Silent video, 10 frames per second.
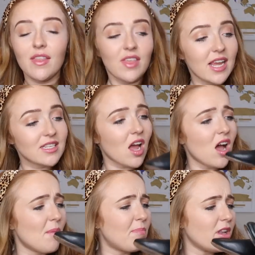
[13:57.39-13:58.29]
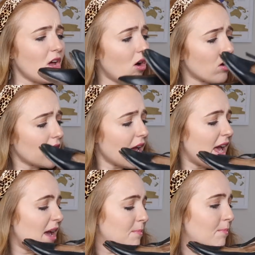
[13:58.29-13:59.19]
These are Block
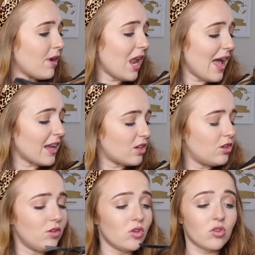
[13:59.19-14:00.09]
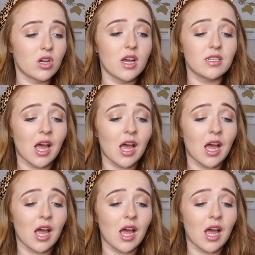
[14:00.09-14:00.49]
black New Yorkers.